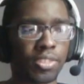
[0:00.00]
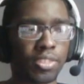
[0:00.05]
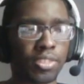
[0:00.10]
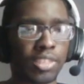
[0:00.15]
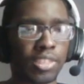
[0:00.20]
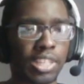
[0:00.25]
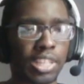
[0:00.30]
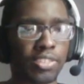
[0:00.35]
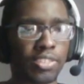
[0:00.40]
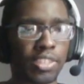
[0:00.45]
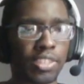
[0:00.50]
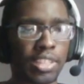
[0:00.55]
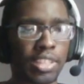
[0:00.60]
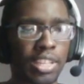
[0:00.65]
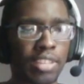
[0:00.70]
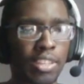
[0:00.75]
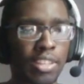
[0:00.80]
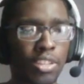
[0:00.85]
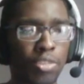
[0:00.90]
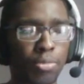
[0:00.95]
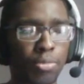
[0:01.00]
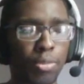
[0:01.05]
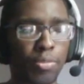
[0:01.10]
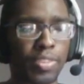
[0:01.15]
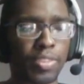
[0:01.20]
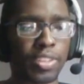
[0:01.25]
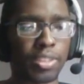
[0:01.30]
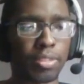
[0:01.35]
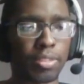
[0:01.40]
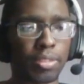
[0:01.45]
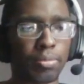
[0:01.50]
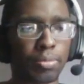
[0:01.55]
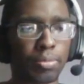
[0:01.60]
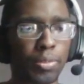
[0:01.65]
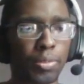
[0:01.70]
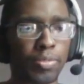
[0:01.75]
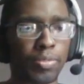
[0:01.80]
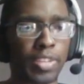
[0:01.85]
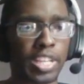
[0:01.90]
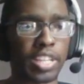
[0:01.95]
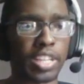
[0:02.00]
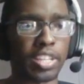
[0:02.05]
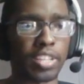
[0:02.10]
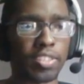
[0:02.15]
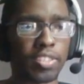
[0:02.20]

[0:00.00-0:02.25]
Like I said, guys, I don't profane.